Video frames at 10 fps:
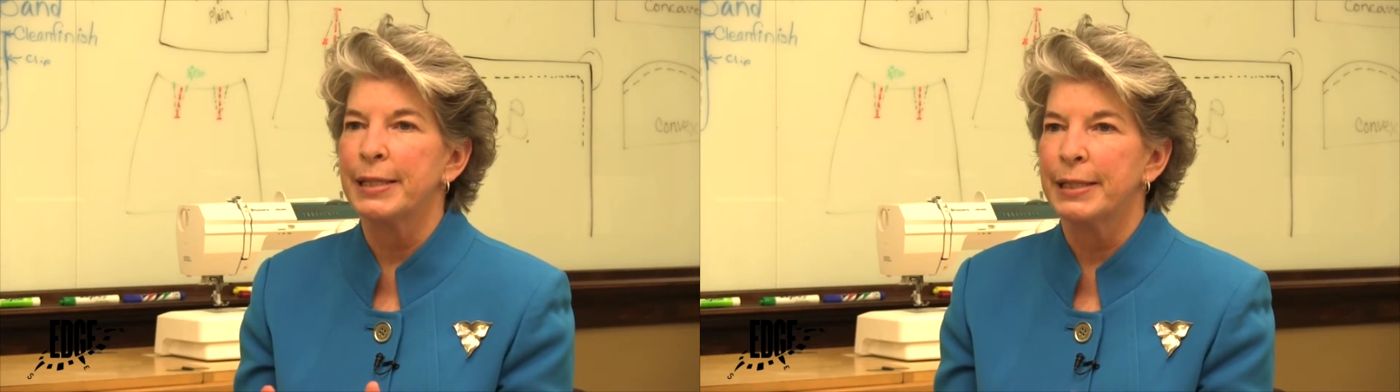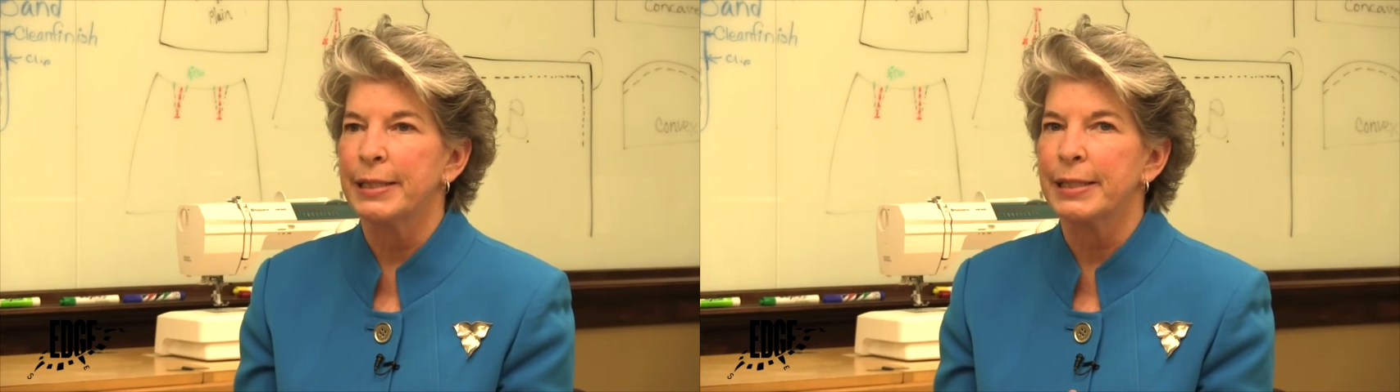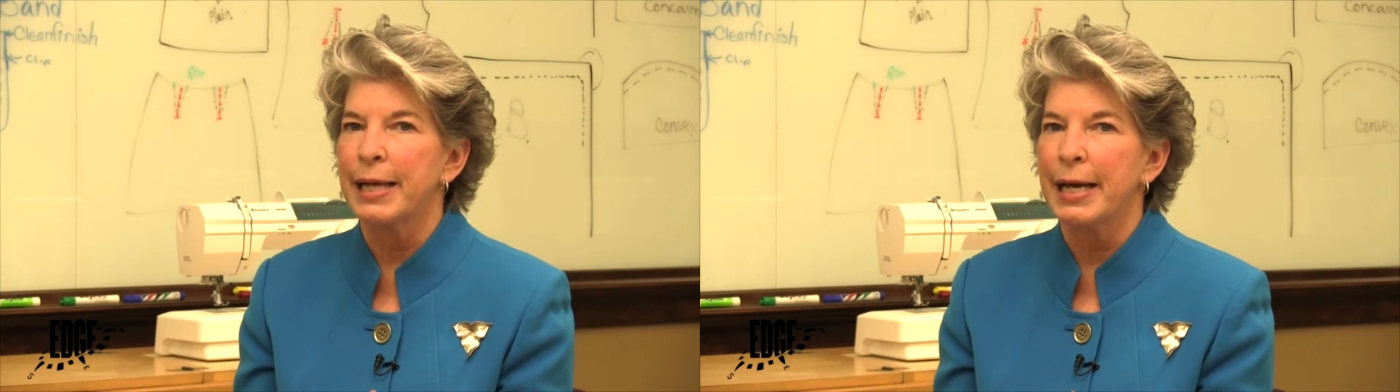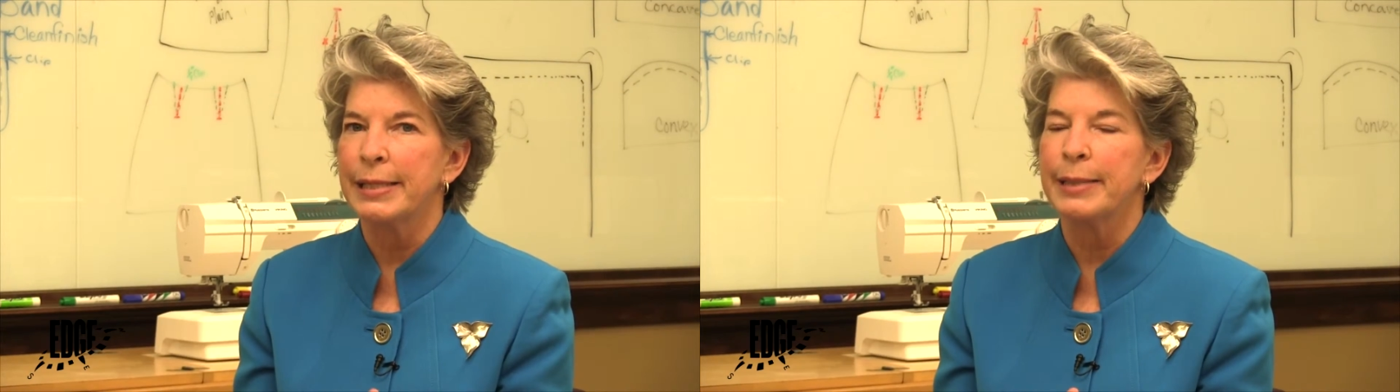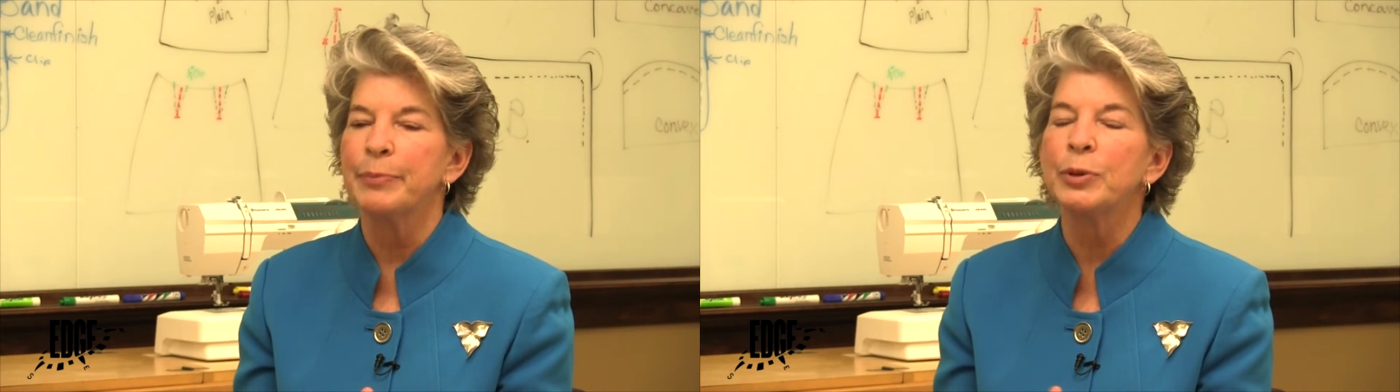in this
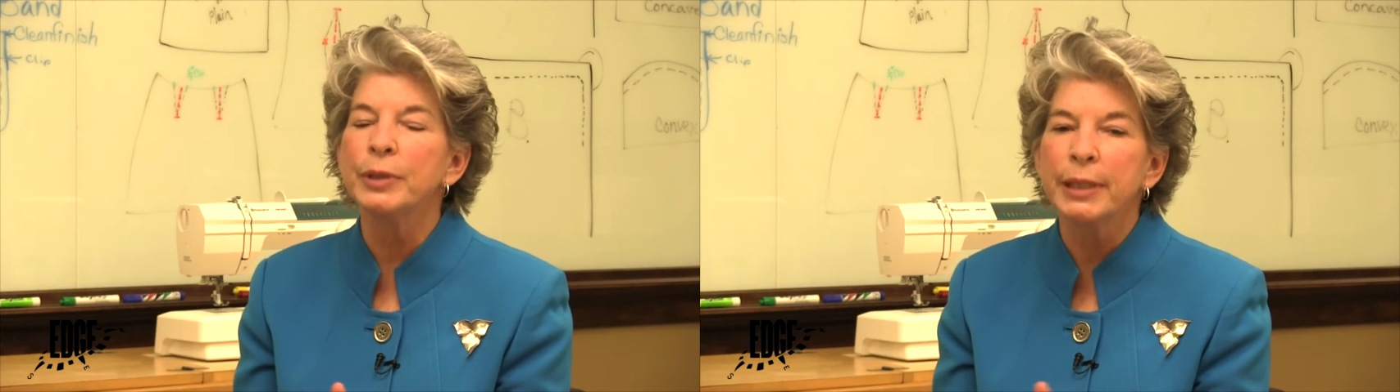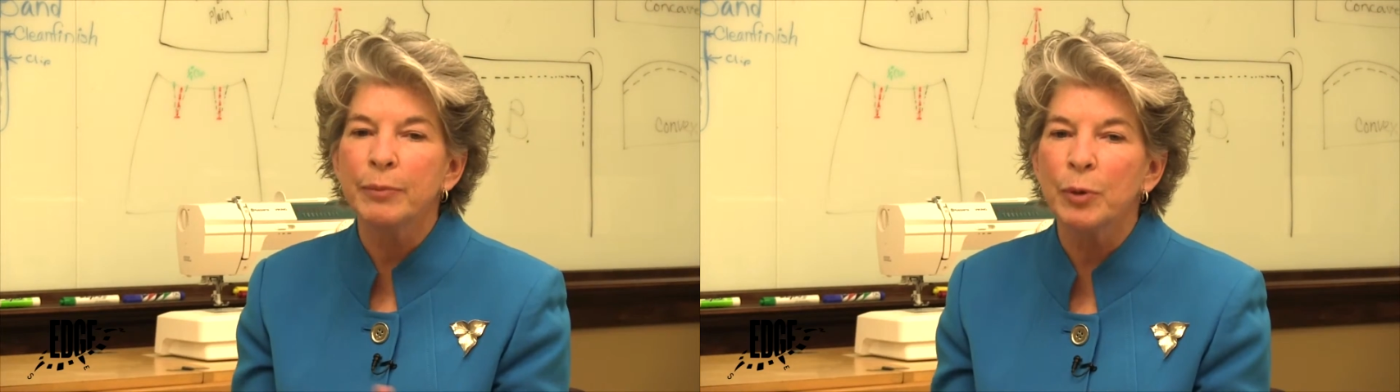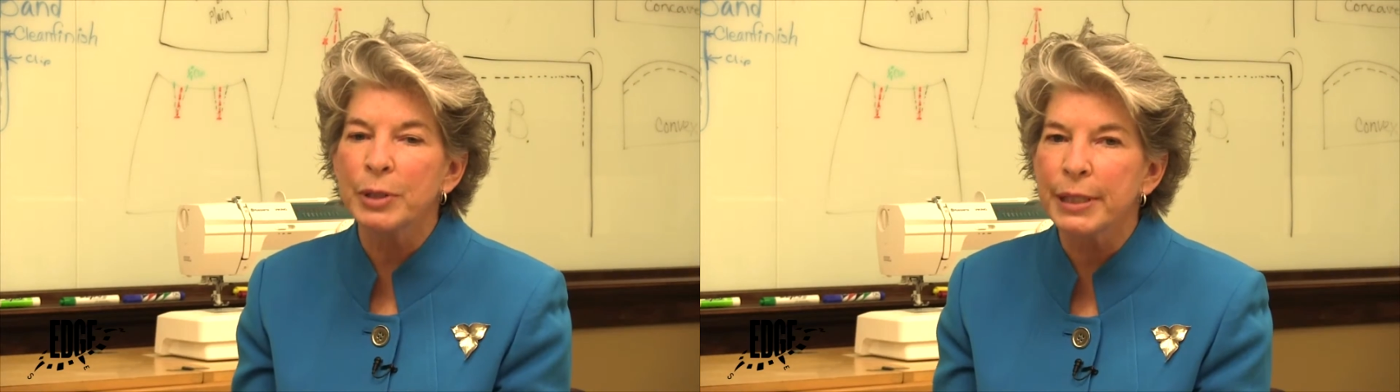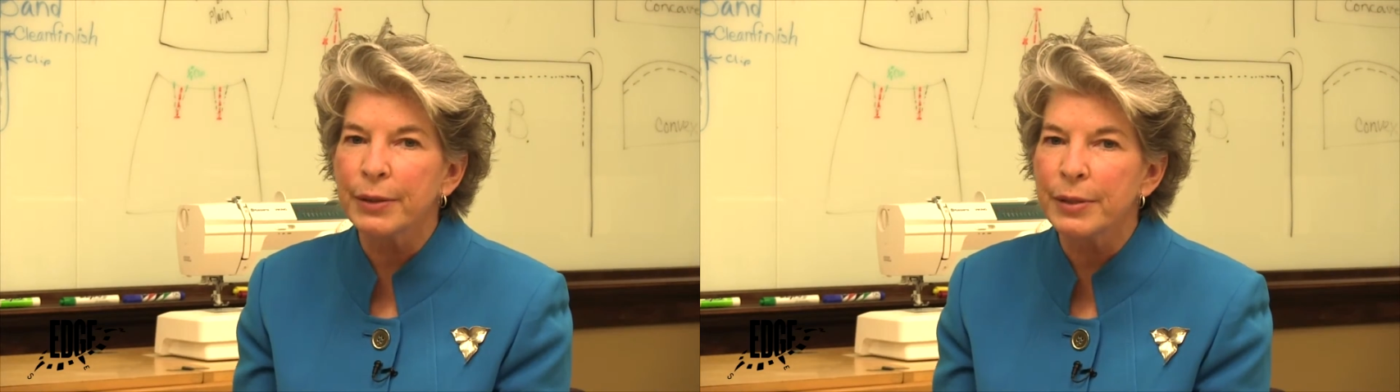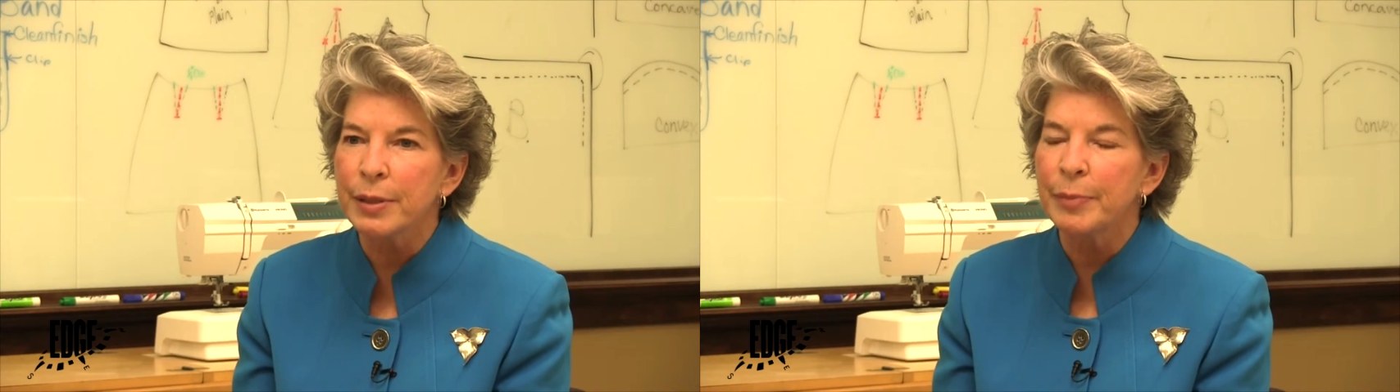class that pulled in more
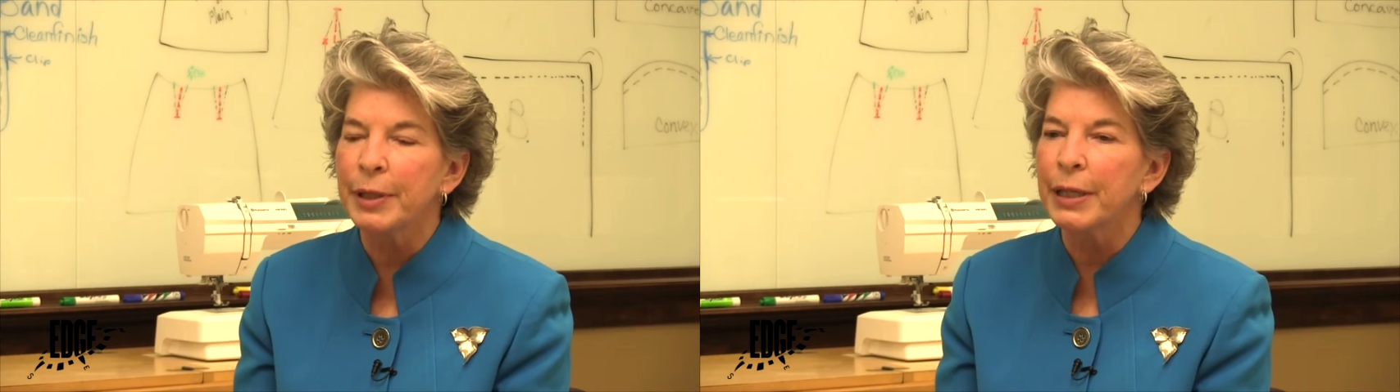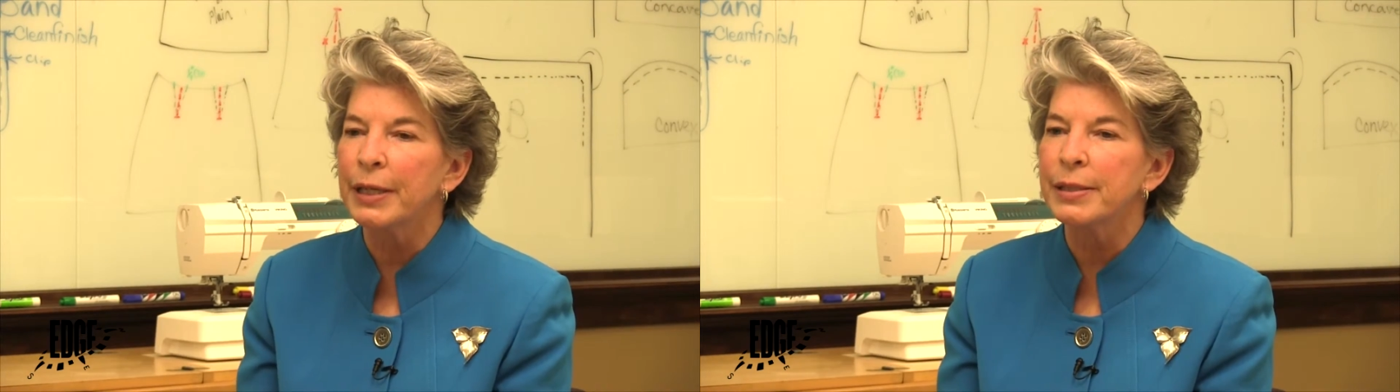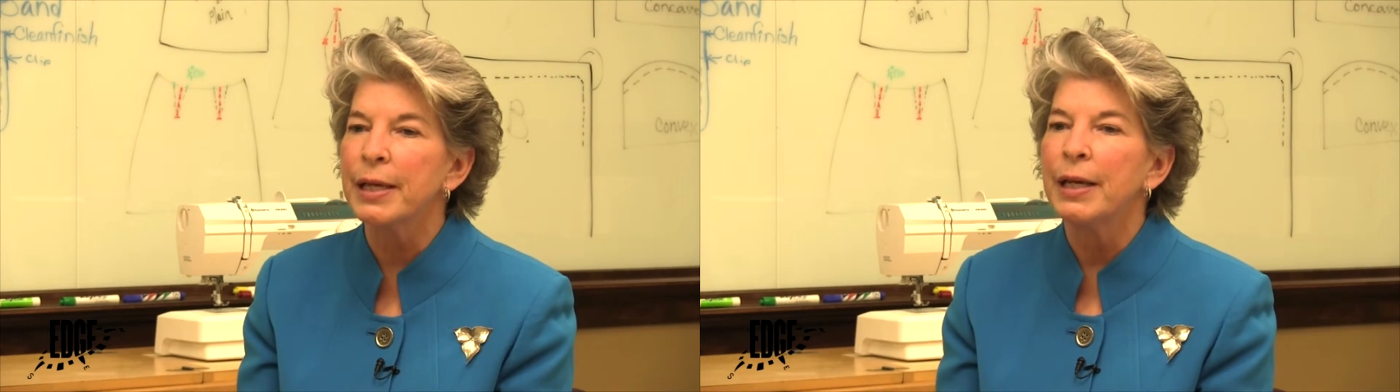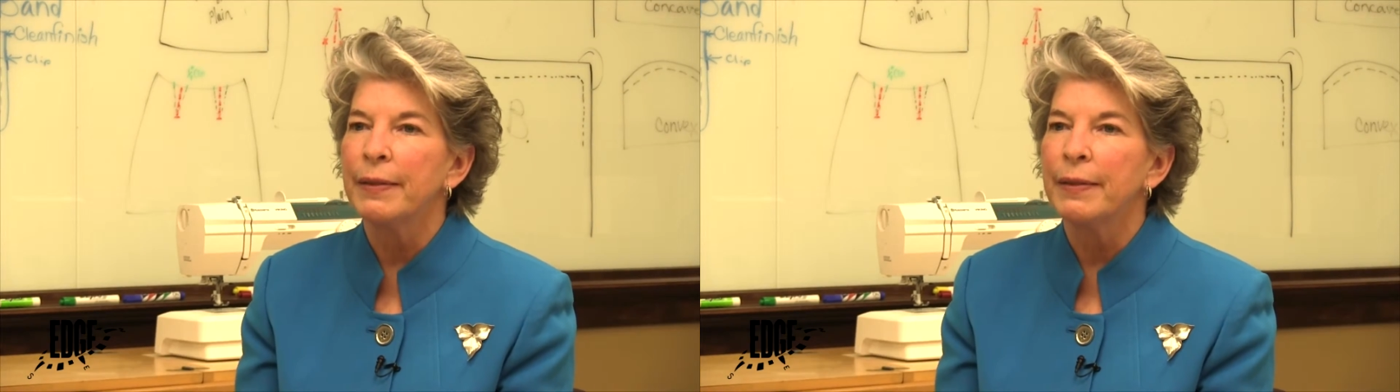skills and abilities